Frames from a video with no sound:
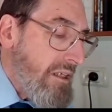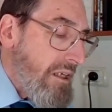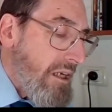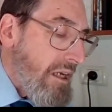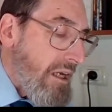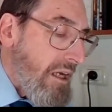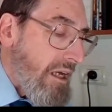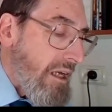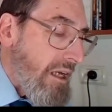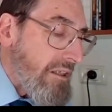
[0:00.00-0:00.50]

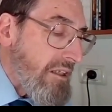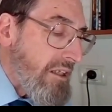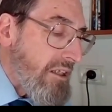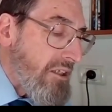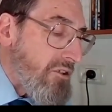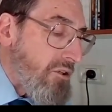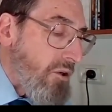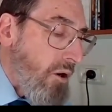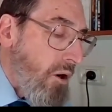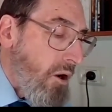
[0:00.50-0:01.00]

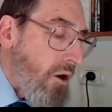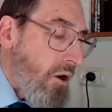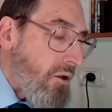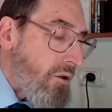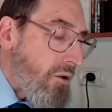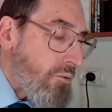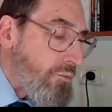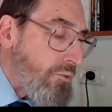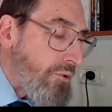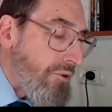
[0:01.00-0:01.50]

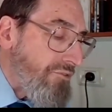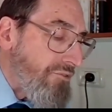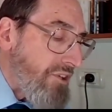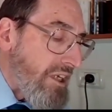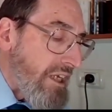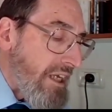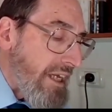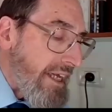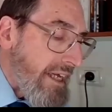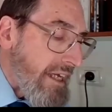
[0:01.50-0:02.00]
Litol
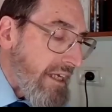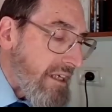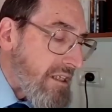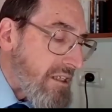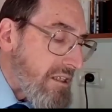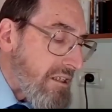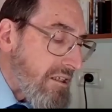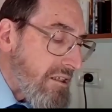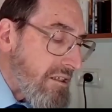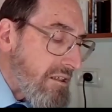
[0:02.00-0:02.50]

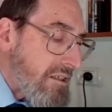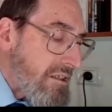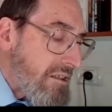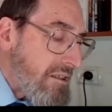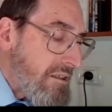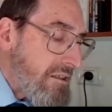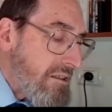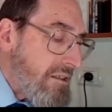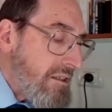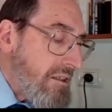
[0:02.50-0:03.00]
revi'it
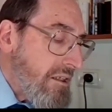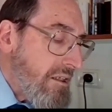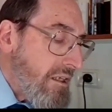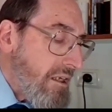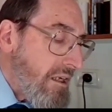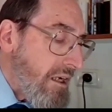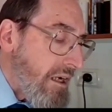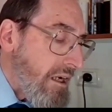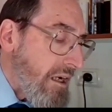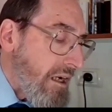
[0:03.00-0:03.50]

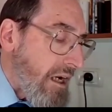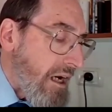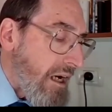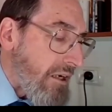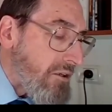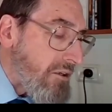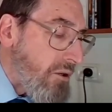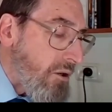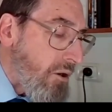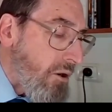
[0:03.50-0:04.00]
a
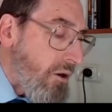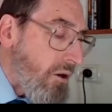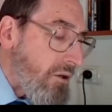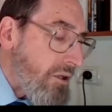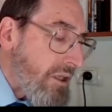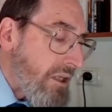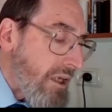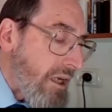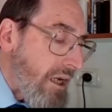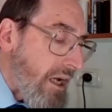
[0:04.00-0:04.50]
kol
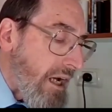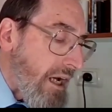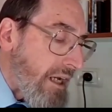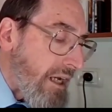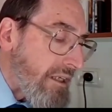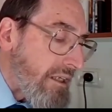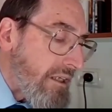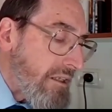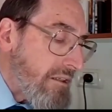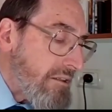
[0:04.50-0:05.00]

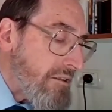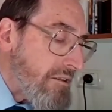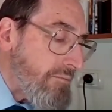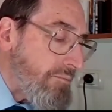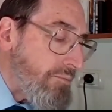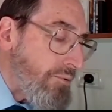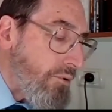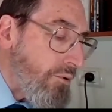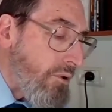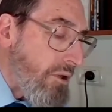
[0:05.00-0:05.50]
yad, to
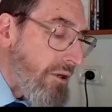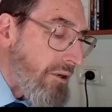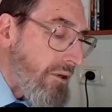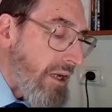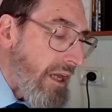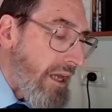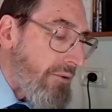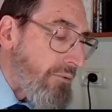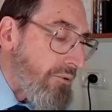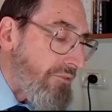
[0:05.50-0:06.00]
pour
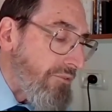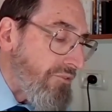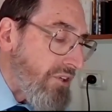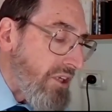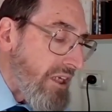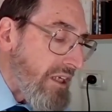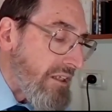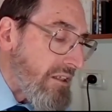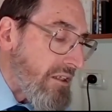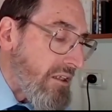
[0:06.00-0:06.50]
a
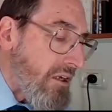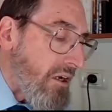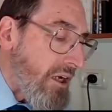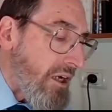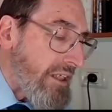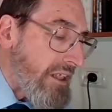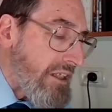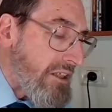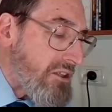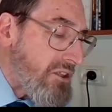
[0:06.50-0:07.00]
revi'it
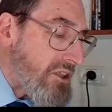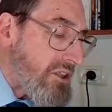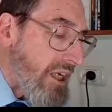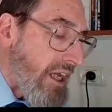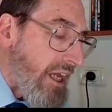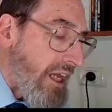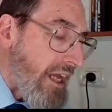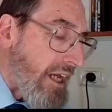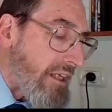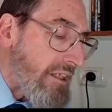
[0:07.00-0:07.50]
on each
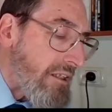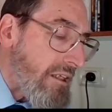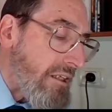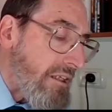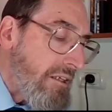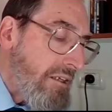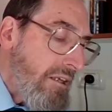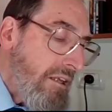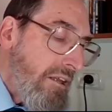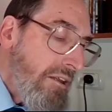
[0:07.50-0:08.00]
hand,
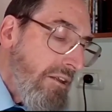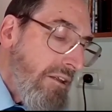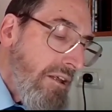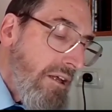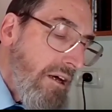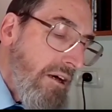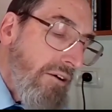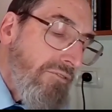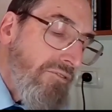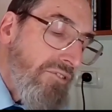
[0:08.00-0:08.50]

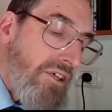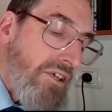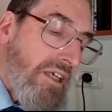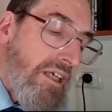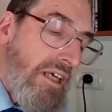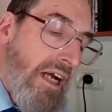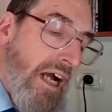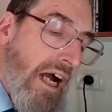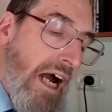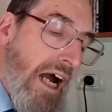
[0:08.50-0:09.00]

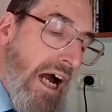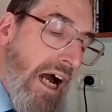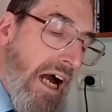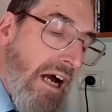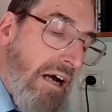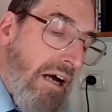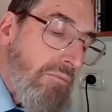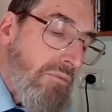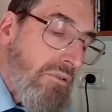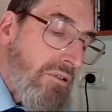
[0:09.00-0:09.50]

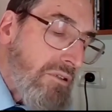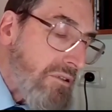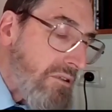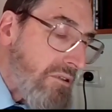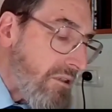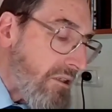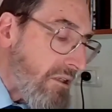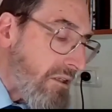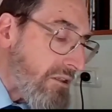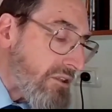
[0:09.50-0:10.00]
v'gam
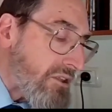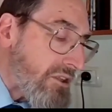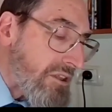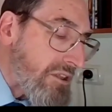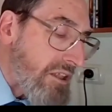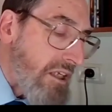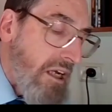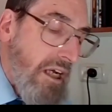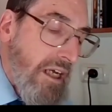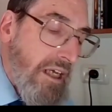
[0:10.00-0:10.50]

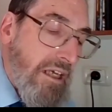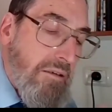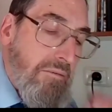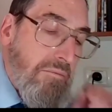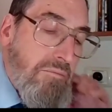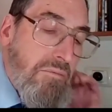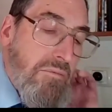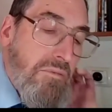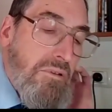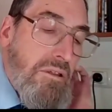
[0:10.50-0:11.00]

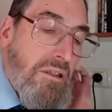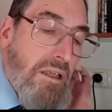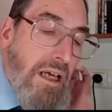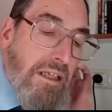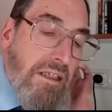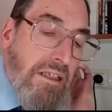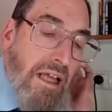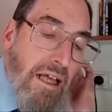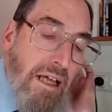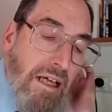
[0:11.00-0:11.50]
shnayim,
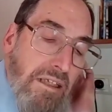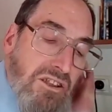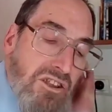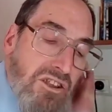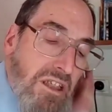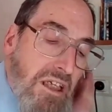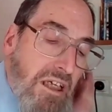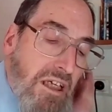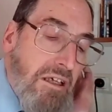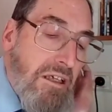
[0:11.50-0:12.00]
and
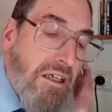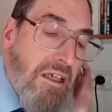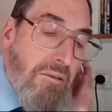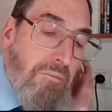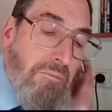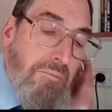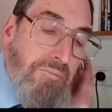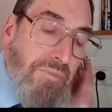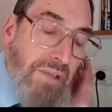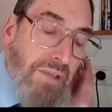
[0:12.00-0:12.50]

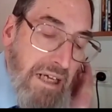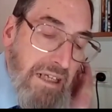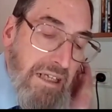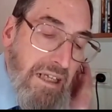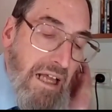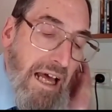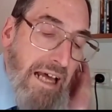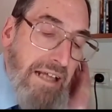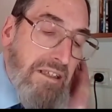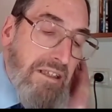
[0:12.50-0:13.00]
shniyim,
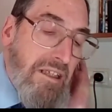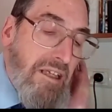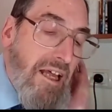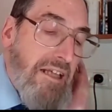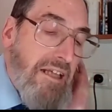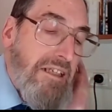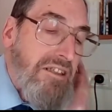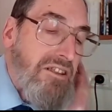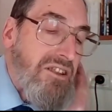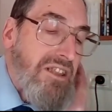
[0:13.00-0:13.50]
and
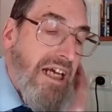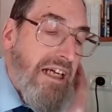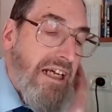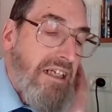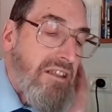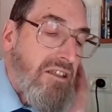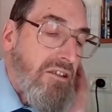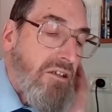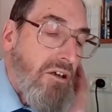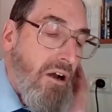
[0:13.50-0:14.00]
then a
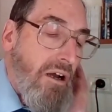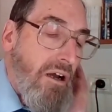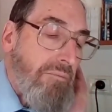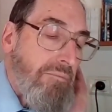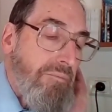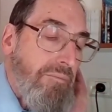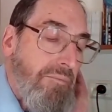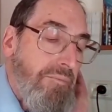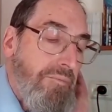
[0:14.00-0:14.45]
second time.